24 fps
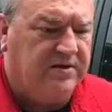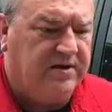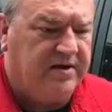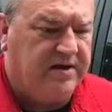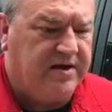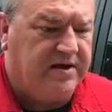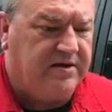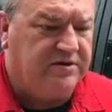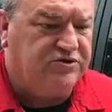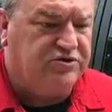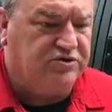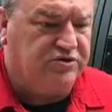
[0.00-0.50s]

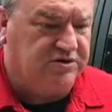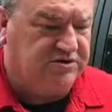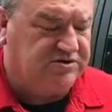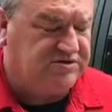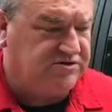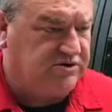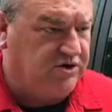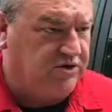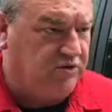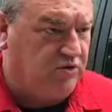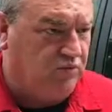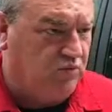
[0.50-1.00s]
into a
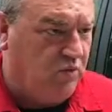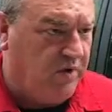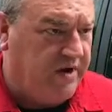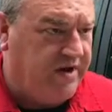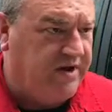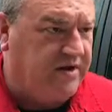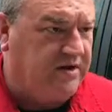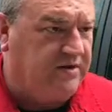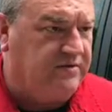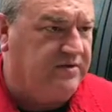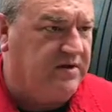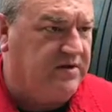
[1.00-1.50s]
certain
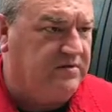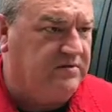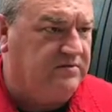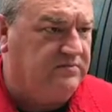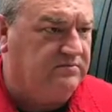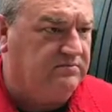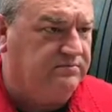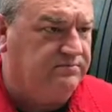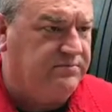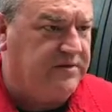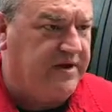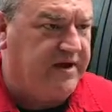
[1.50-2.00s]
wing of the
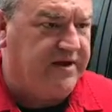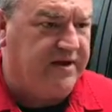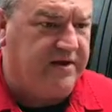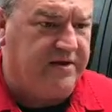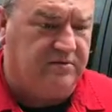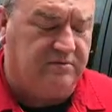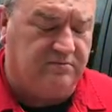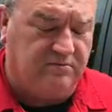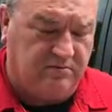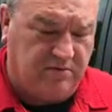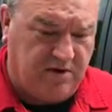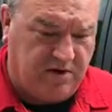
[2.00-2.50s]
thing
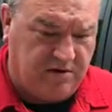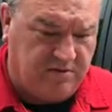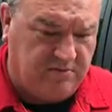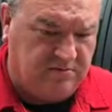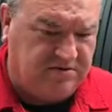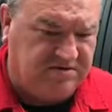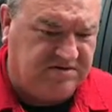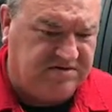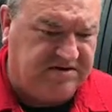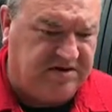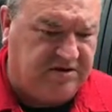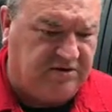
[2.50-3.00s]

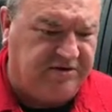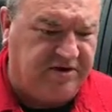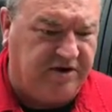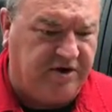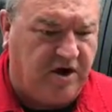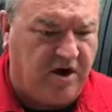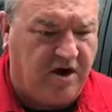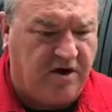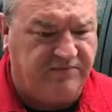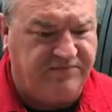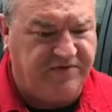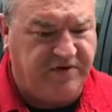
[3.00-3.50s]
and sealed it
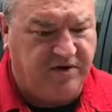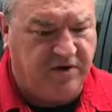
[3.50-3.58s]
off.